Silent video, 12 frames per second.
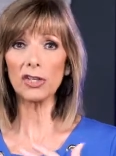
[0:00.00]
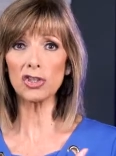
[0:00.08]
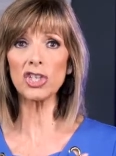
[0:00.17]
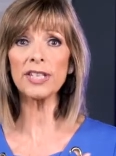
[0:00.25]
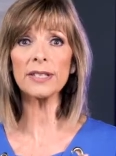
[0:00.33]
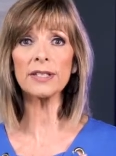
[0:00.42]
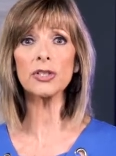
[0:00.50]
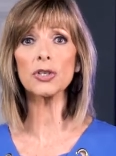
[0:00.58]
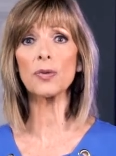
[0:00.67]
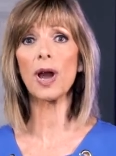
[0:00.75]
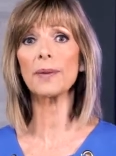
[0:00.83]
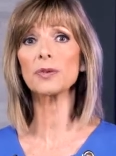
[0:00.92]
Jesus
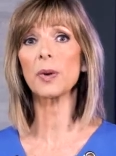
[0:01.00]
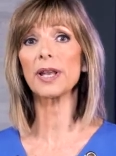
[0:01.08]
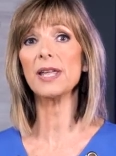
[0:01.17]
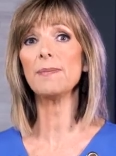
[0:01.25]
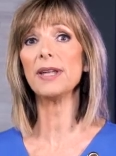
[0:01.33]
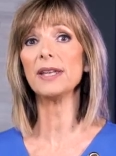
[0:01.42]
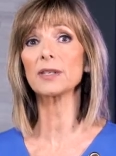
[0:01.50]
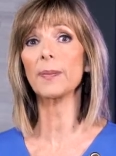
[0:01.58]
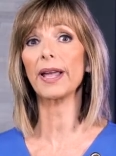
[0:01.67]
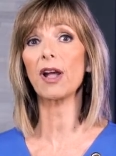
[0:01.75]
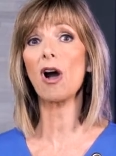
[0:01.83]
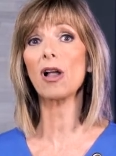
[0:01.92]
describes what he means
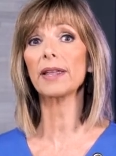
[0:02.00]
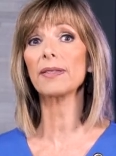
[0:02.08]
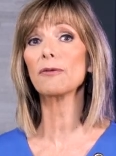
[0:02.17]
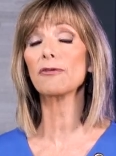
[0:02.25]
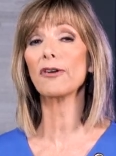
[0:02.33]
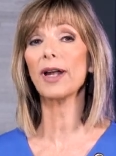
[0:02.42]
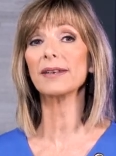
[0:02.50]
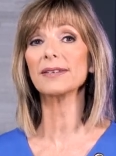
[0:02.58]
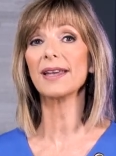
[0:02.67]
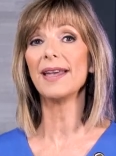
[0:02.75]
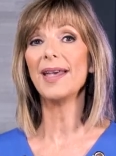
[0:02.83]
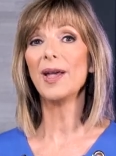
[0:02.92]
by calling them
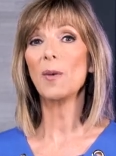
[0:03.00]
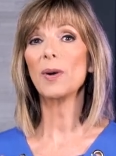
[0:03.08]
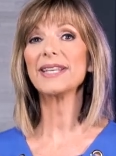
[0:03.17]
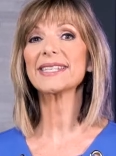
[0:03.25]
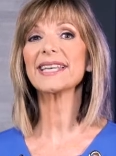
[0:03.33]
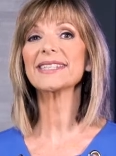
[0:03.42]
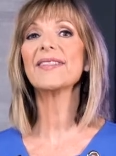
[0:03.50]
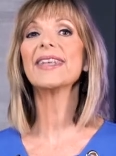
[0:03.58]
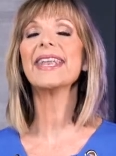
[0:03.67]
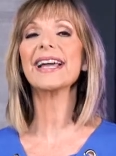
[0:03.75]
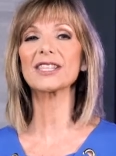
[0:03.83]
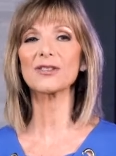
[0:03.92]
friend when he says in the
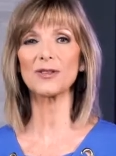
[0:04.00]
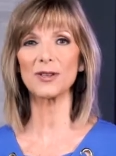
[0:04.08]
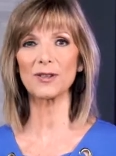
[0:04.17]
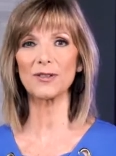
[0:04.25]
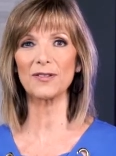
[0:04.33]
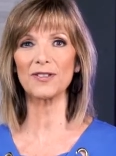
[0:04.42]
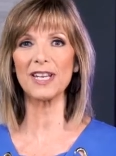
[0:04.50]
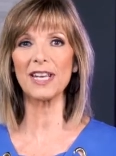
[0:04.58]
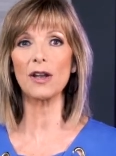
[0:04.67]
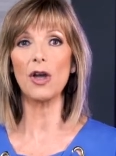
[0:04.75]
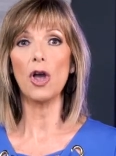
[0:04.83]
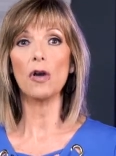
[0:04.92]
next verse
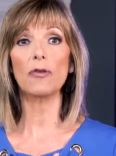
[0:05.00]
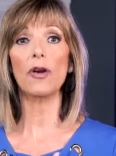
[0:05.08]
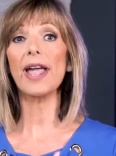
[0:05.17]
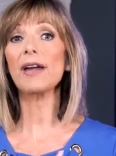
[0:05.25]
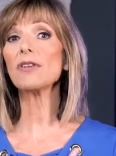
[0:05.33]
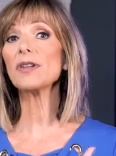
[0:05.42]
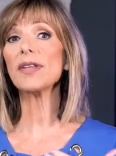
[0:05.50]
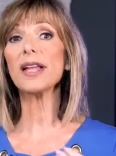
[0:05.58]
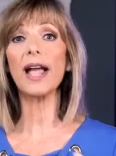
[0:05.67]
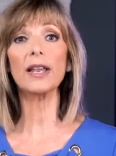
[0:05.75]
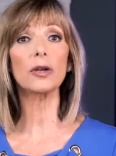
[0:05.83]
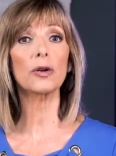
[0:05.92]
15, For
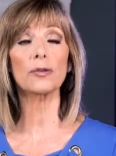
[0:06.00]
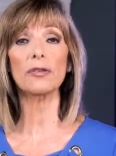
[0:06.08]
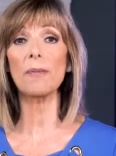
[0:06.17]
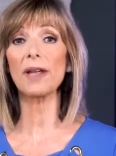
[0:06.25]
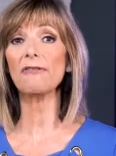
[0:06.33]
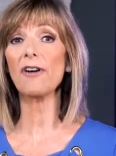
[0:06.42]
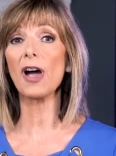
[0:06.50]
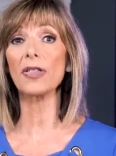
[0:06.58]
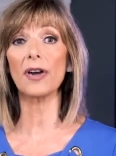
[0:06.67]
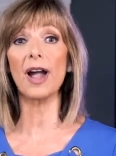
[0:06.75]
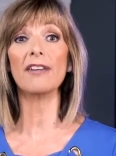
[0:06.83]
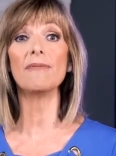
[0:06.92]
everything I learned from my
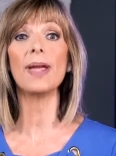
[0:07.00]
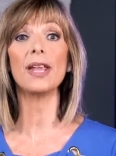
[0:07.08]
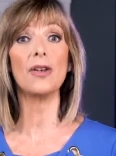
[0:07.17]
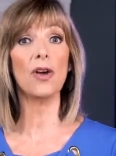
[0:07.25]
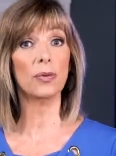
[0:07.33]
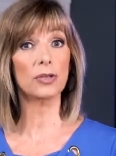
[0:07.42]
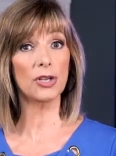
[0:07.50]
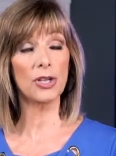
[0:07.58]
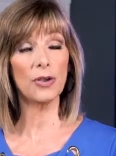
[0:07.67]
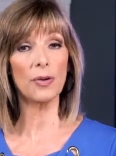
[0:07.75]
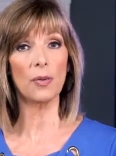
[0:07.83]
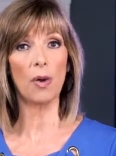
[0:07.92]
Father, I've made known to
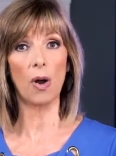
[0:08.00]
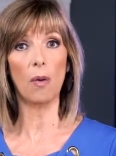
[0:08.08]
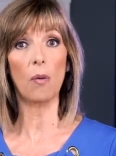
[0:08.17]
you.